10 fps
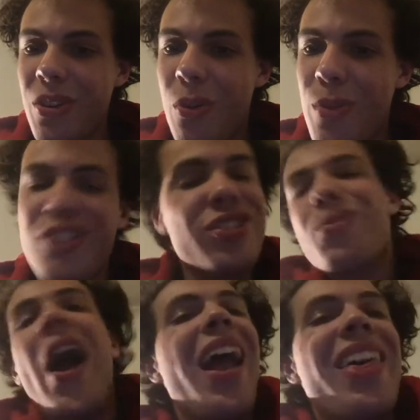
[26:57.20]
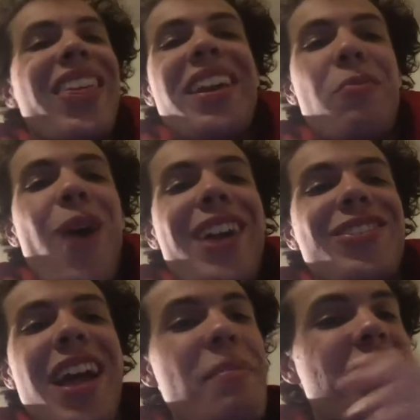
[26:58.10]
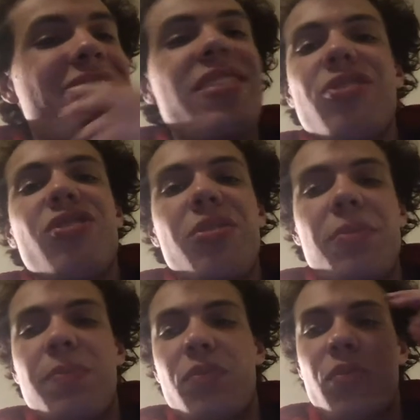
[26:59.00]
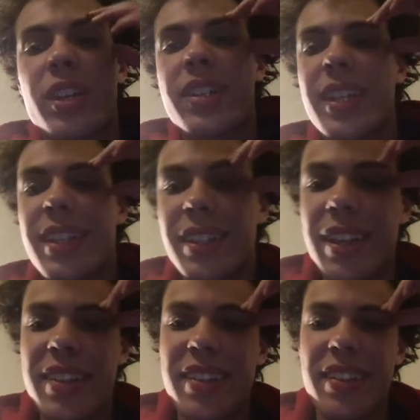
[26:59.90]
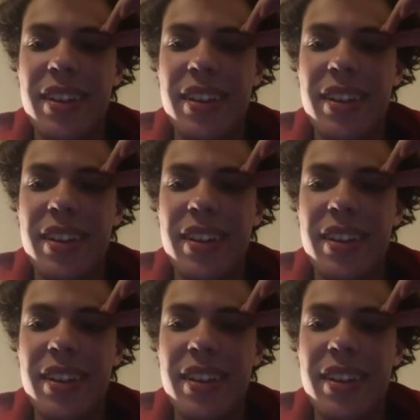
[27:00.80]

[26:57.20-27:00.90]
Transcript: Which is why I think watch time is such a ridiculous